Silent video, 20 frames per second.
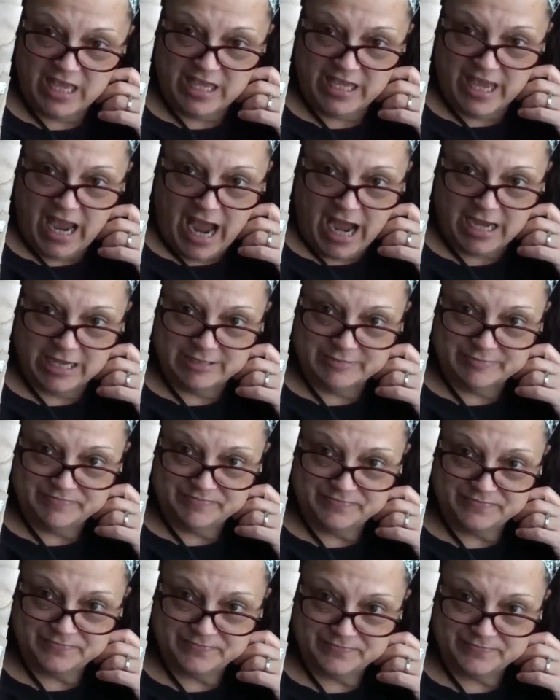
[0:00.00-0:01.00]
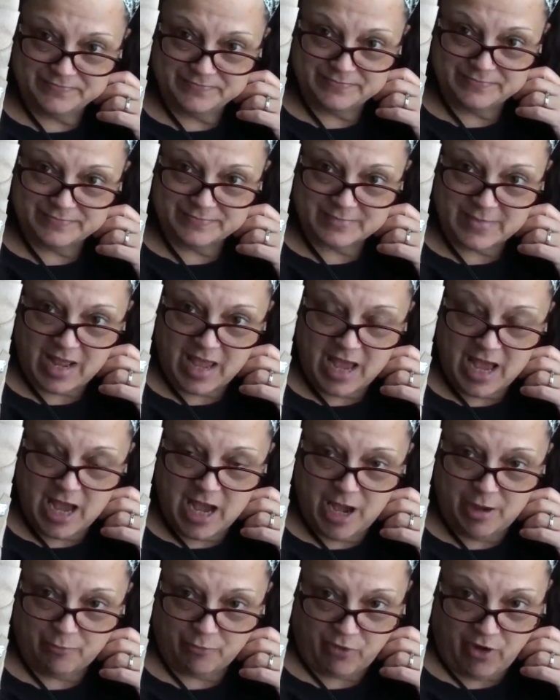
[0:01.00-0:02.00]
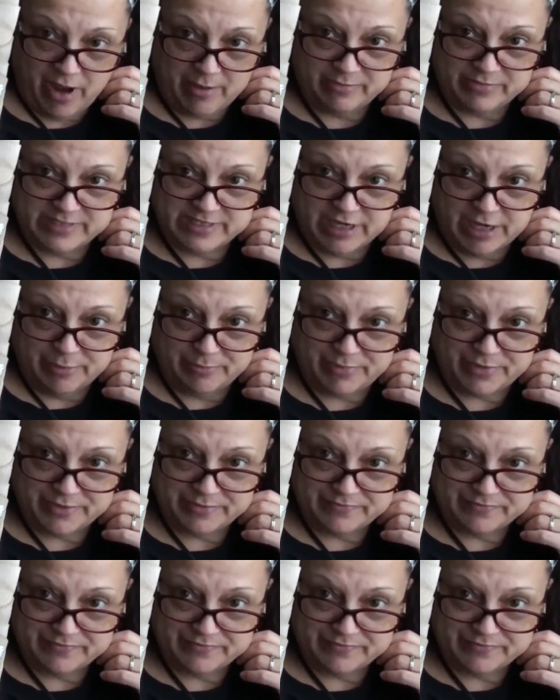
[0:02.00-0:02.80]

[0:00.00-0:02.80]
yeah, I'm wrapped up.